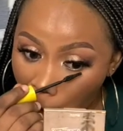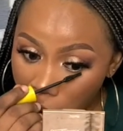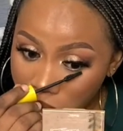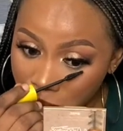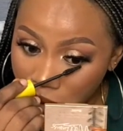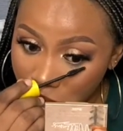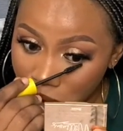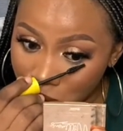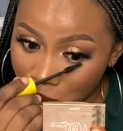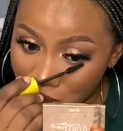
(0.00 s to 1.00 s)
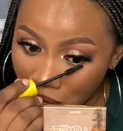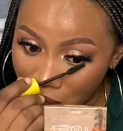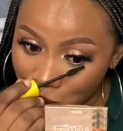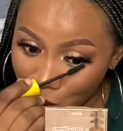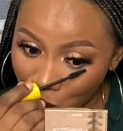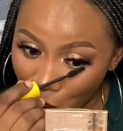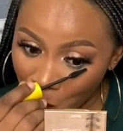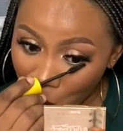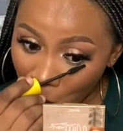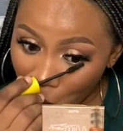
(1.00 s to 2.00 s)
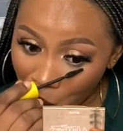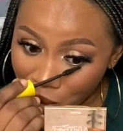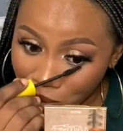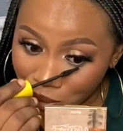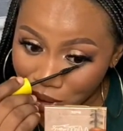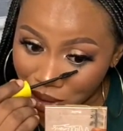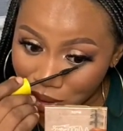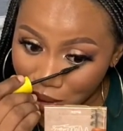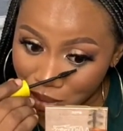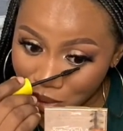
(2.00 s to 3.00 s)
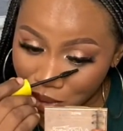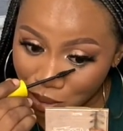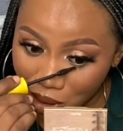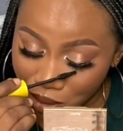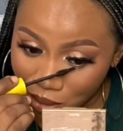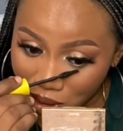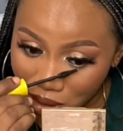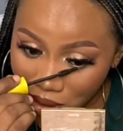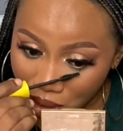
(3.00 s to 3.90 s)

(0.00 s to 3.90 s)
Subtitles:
So I'm just going to do this because I can't talk while doing this, so I'm just going to quickly do this.